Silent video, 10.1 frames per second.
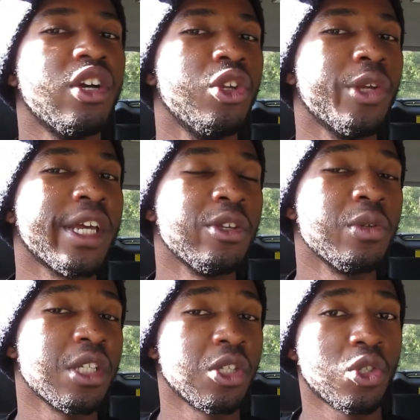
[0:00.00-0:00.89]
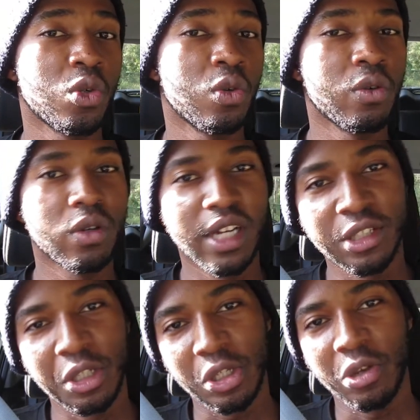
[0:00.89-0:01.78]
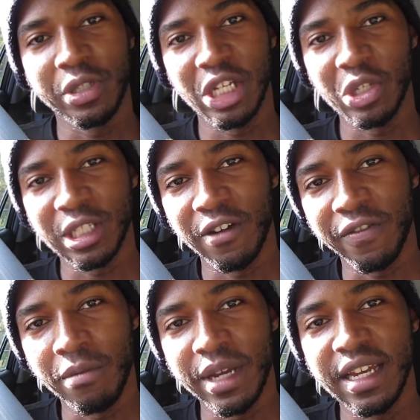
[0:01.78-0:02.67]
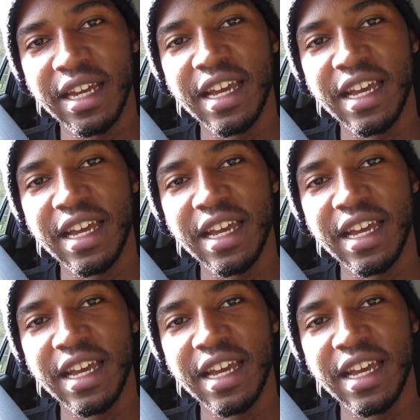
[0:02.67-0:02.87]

you can use this tool and dissociate yourself from it